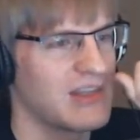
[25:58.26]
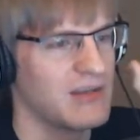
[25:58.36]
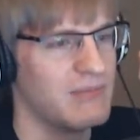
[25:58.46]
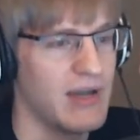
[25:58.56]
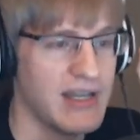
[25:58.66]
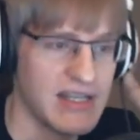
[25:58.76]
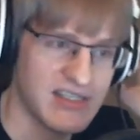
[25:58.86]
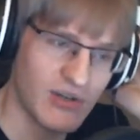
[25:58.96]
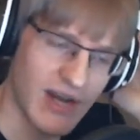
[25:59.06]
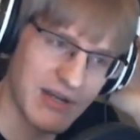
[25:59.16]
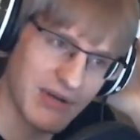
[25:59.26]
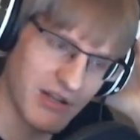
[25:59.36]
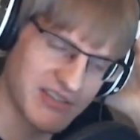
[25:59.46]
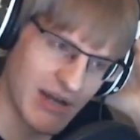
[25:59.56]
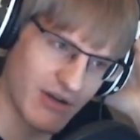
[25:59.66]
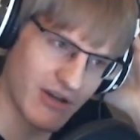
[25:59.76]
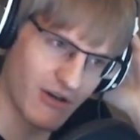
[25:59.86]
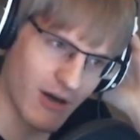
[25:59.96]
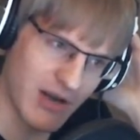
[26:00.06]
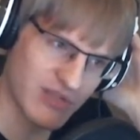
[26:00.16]
But is there anyone else down here,
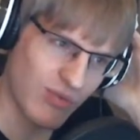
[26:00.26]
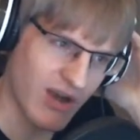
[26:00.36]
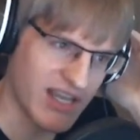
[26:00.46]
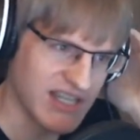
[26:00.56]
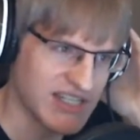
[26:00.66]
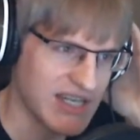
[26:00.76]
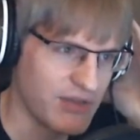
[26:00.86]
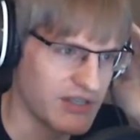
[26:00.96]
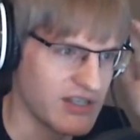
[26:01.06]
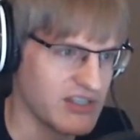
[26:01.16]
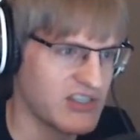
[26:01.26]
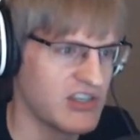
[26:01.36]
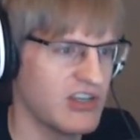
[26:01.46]
or am I just walking into nothingness?